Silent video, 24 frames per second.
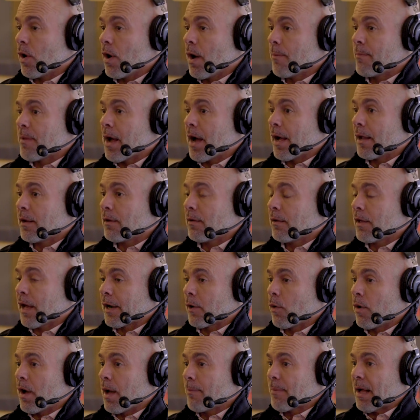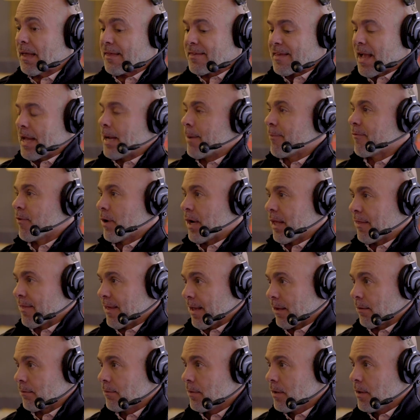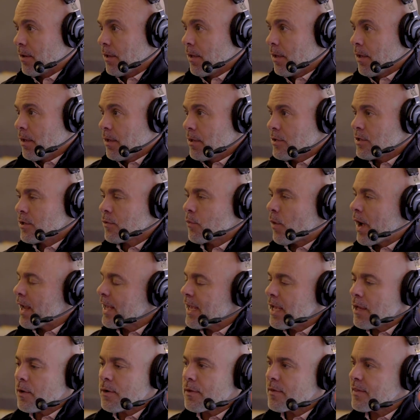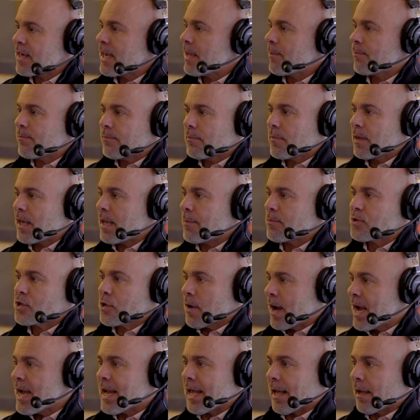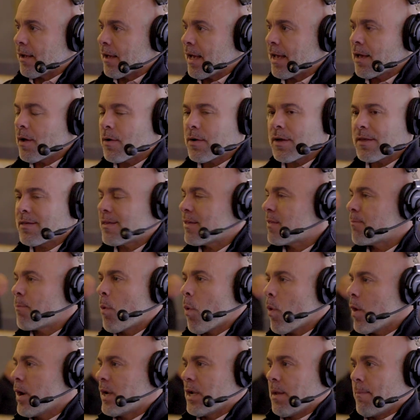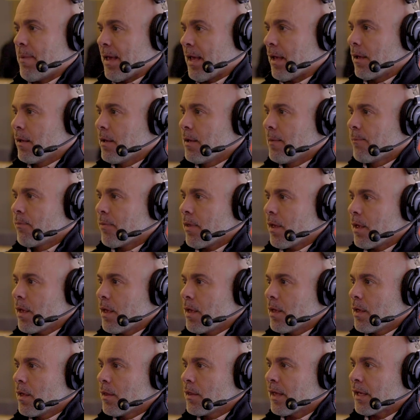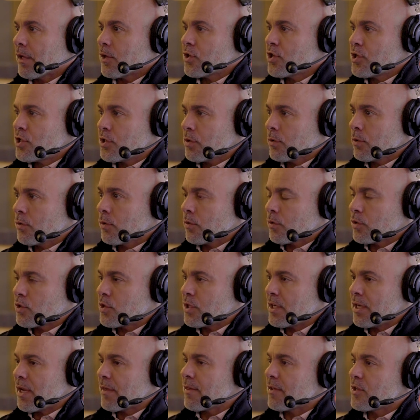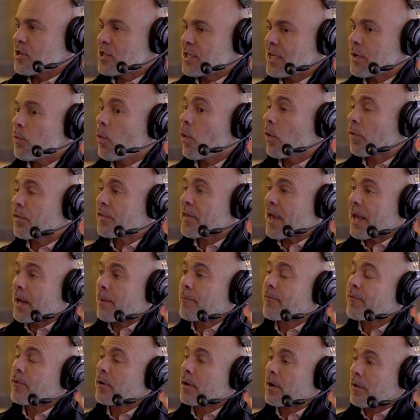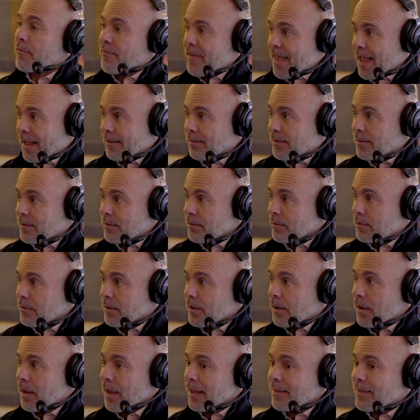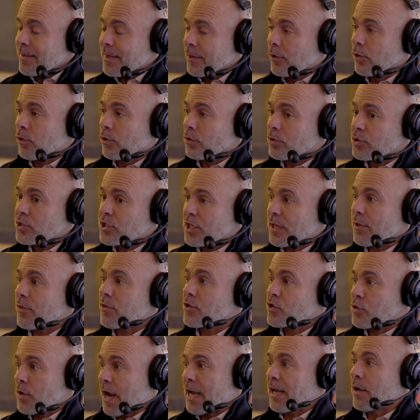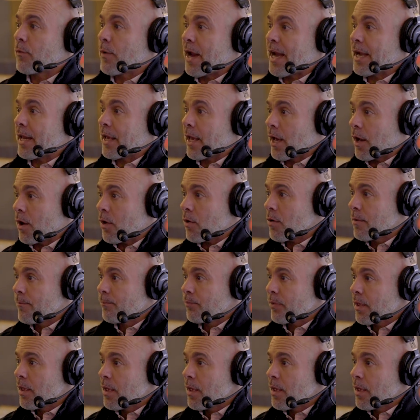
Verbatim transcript: I'm not I don't I'm not signed up for anything. Mm. She's, why can't you just keep keep training? I go, because it's boring to me. Like, she'll she doesn't she won't sign up for an event until she's trained and ready to go.